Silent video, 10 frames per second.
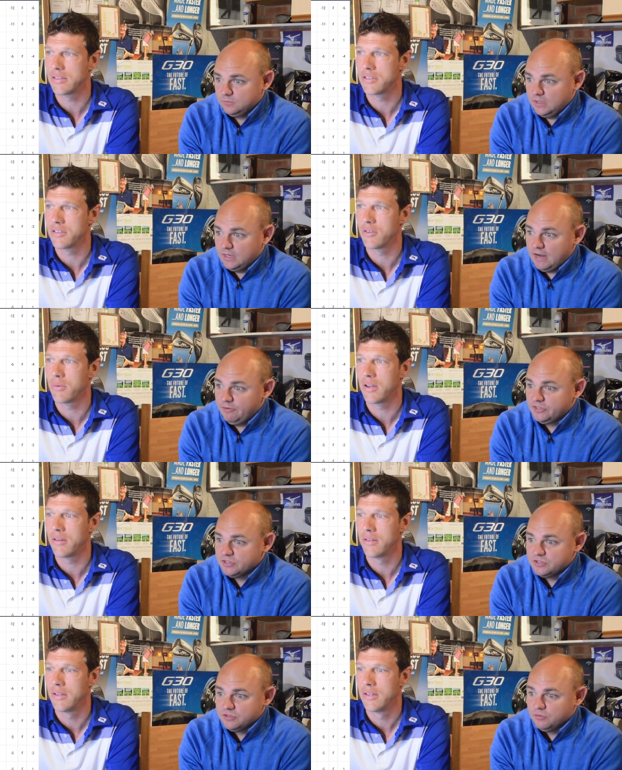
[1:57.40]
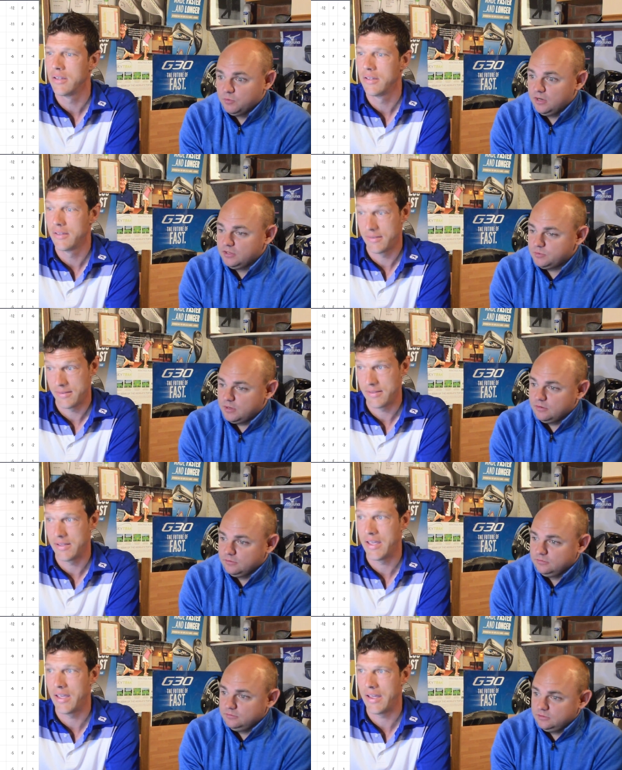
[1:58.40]
Speaker 1: to do well. Harrington's doing well as well.
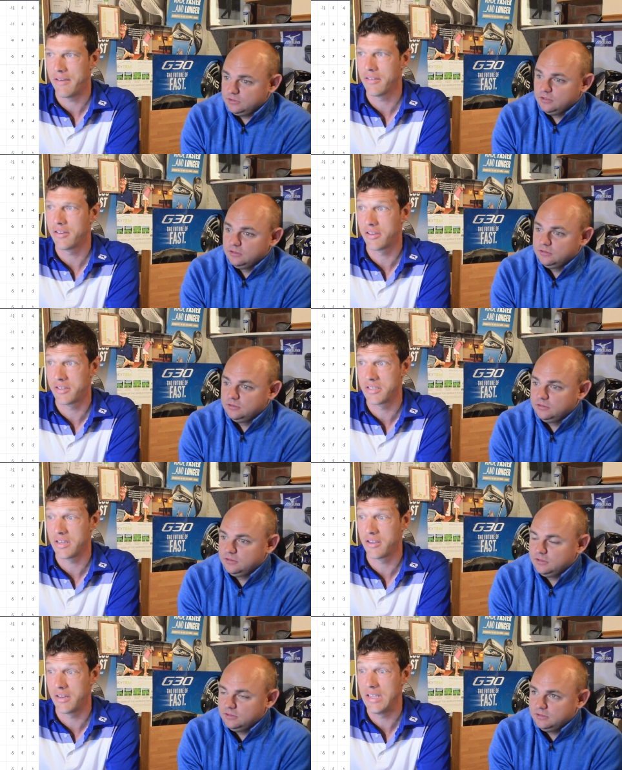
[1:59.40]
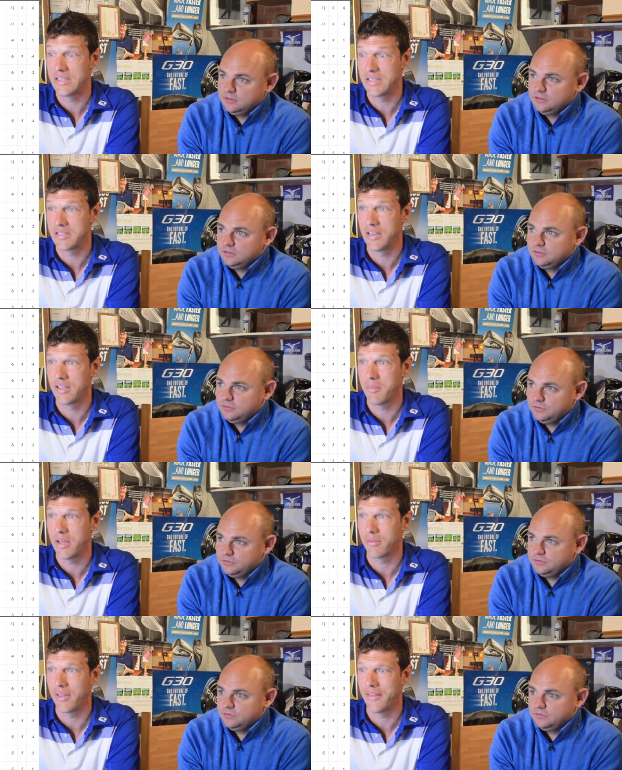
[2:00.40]
Yeah, Harrington so. could, could easily sneak a
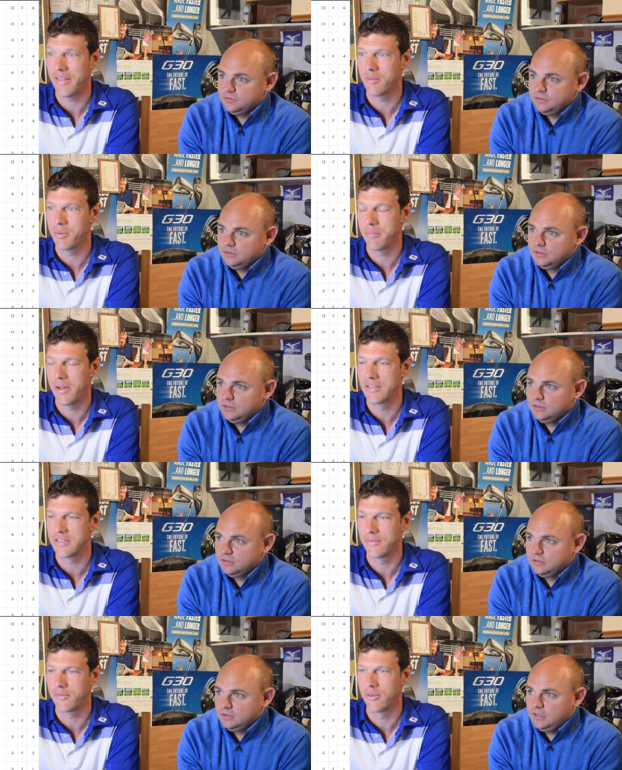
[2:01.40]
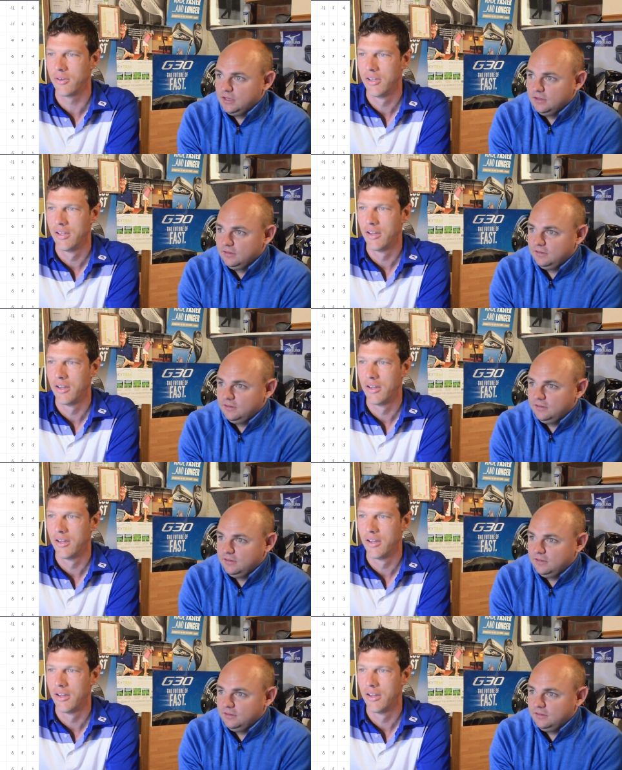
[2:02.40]
medal there, and that would be amazing for. Yeah